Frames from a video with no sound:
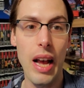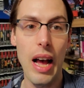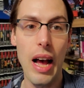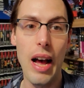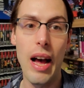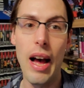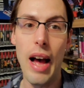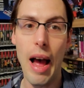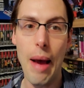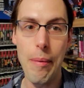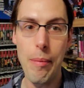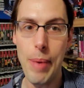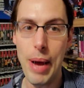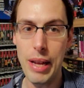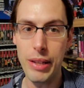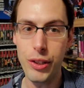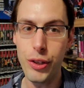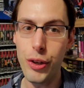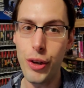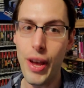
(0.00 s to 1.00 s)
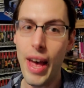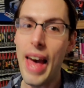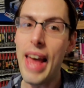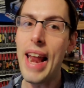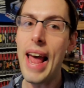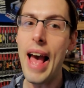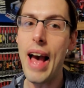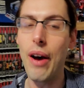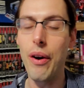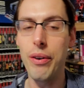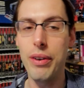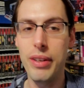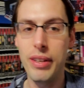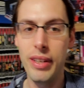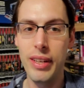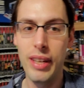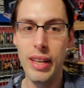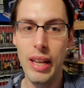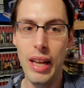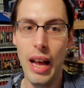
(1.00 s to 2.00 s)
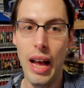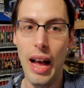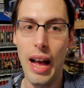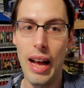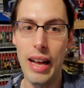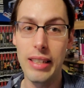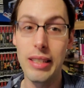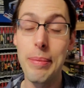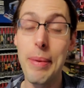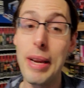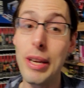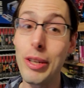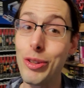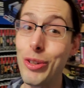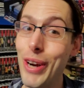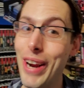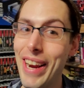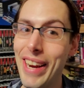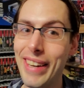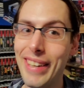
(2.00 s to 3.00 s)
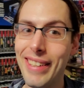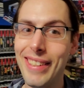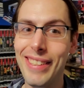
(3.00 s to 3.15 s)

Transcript: Uh, I'm about to head out uh, to make a trade.